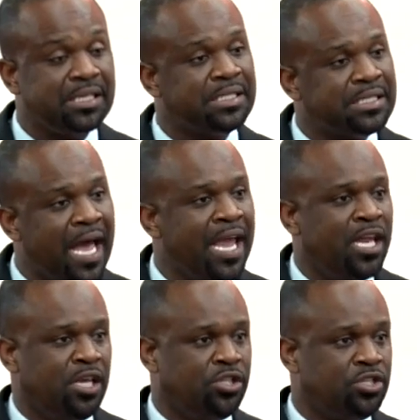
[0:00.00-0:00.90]
and
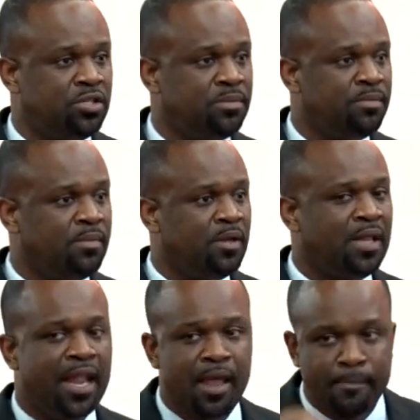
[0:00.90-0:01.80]
signage,
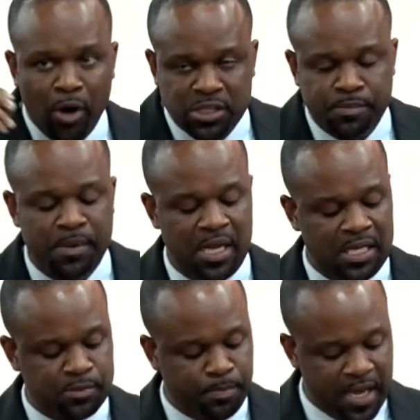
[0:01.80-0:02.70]
that they must be
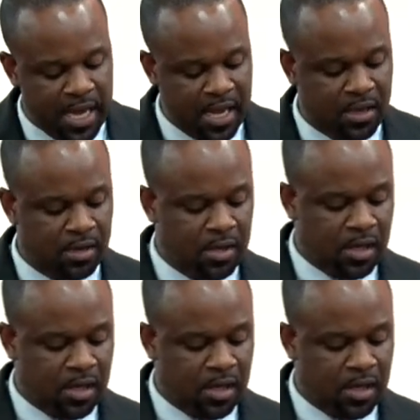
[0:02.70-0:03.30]
displayed